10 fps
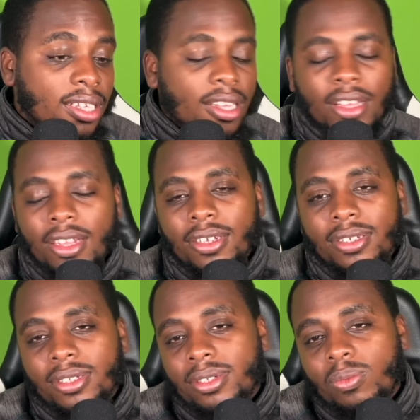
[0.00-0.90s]

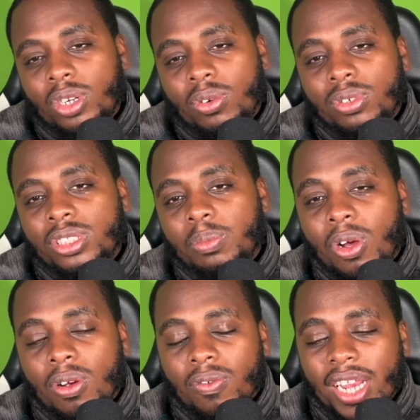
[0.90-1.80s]
Uh went on a
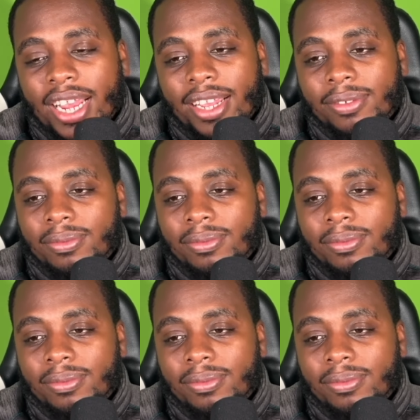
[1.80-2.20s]
small rant.